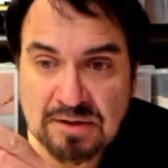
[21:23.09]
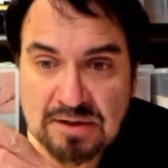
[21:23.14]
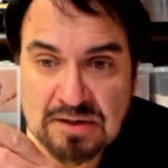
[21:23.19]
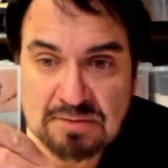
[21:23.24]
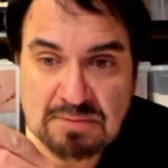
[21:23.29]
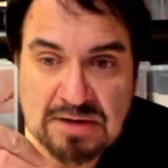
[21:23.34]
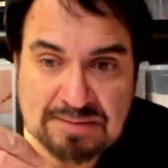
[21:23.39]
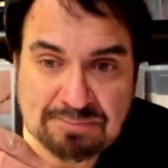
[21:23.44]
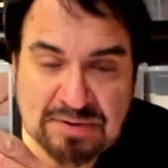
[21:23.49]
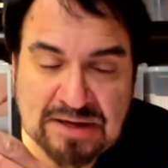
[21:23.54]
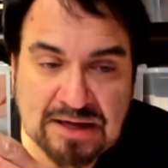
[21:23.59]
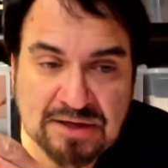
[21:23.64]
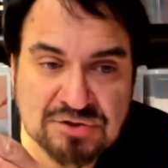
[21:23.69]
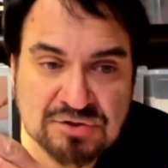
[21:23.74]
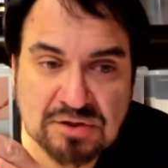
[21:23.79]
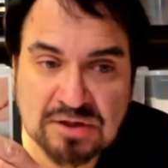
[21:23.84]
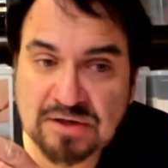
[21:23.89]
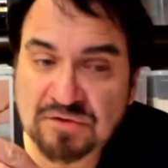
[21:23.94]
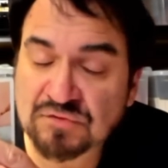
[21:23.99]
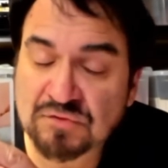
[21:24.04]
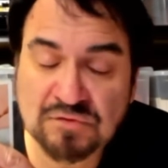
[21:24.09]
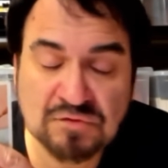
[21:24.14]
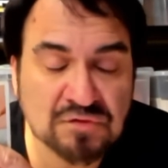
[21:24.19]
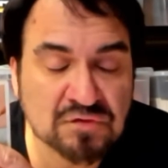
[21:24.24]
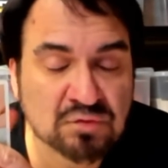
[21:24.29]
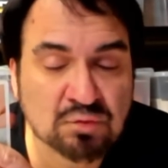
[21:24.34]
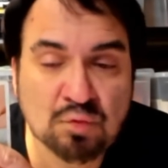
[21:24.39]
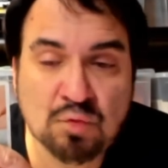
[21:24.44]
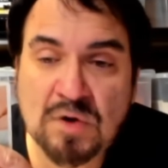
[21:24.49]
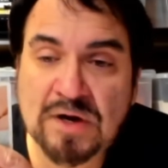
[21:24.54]
in my Patreon because there's
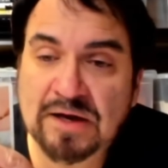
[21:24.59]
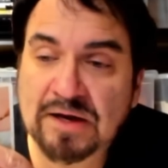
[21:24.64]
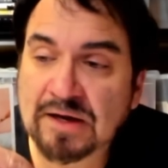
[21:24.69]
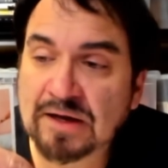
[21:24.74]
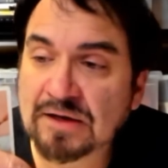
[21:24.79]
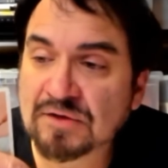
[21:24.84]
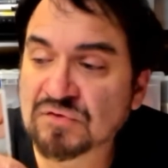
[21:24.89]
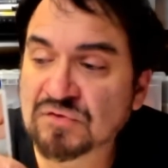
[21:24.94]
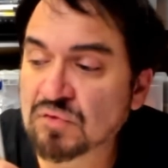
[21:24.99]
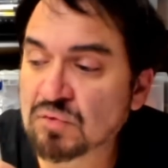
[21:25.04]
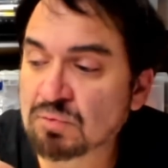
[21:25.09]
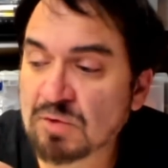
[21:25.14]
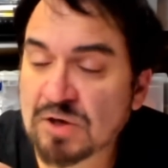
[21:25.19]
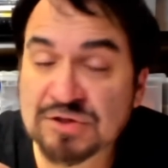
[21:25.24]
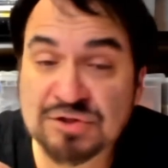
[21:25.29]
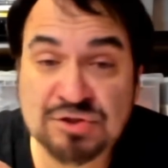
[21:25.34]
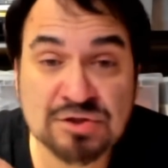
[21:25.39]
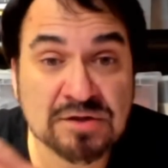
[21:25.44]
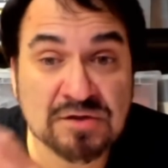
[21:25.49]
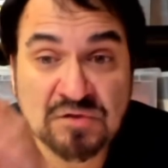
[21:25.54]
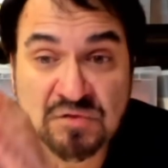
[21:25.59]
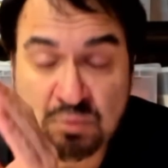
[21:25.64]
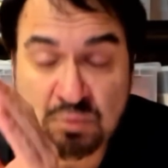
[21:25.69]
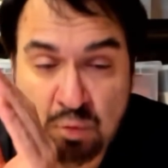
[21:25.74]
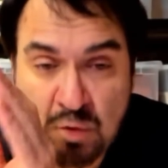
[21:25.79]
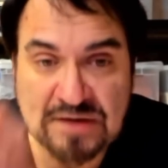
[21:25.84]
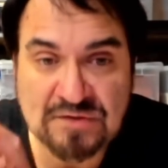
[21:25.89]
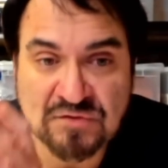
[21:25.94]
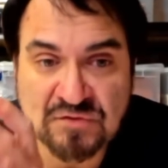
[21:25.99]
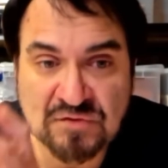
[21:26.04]
just way too much in this
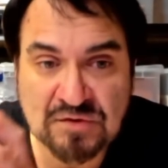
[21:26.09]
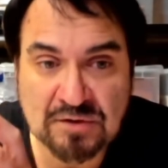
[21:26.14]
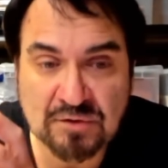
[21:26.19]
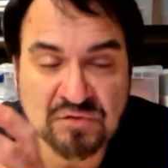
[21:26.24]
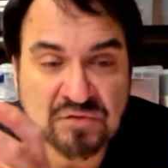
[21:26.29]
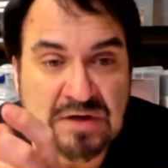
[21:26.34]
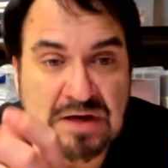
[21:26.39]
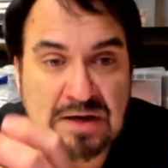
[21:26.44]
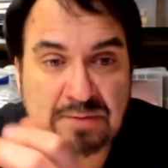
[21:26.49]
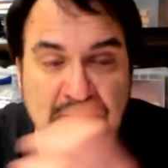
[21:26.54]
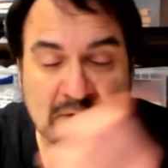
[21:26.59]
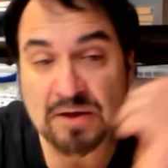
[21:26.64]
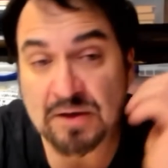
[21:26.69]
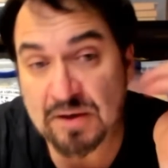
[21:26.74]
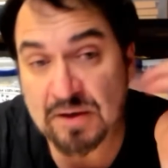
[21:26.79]
one single stop.